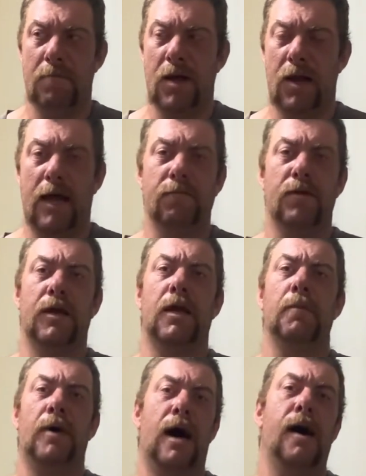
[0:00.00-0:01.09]
lovely
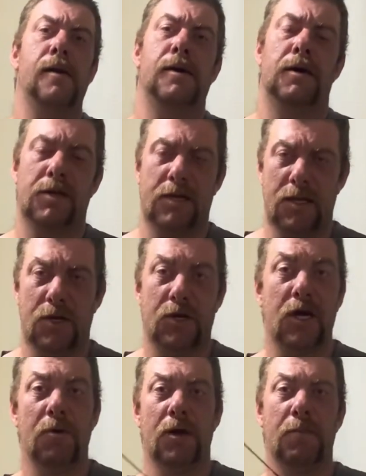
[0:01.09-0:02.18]
partner said that
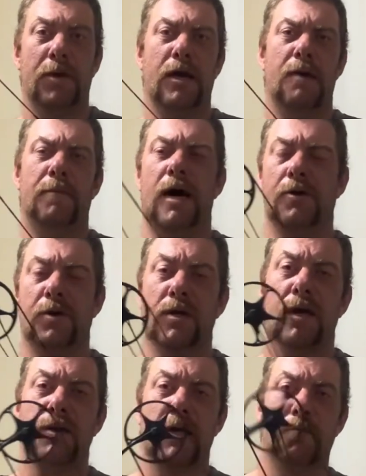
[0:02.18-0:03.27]
she wanted to pick up archery.
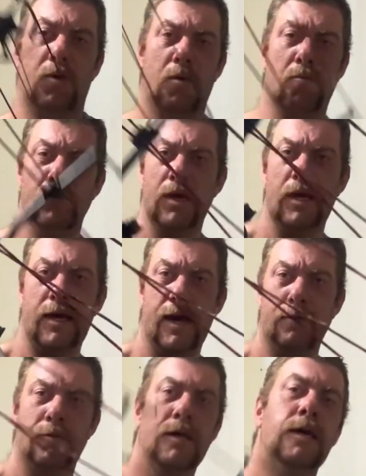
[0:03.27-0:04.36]
So I said, well, here you
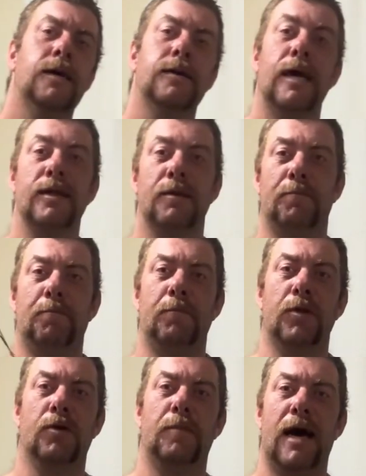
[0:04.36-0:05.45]
go. Take the
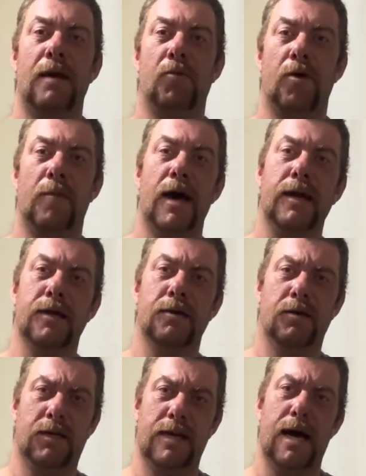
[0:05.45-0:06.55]
little bad boy back and
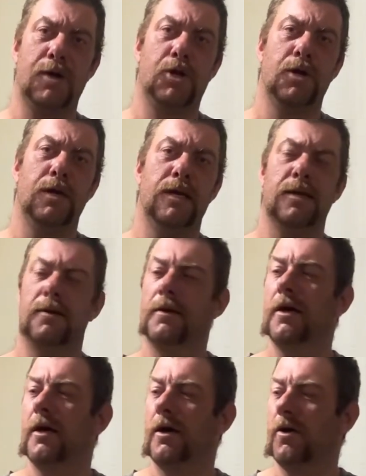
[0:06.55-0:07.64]
start shooting this and
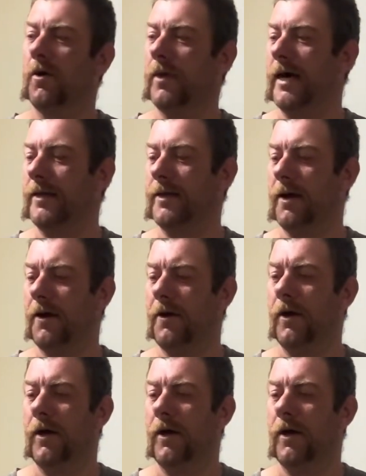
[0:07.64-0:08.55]
all that. So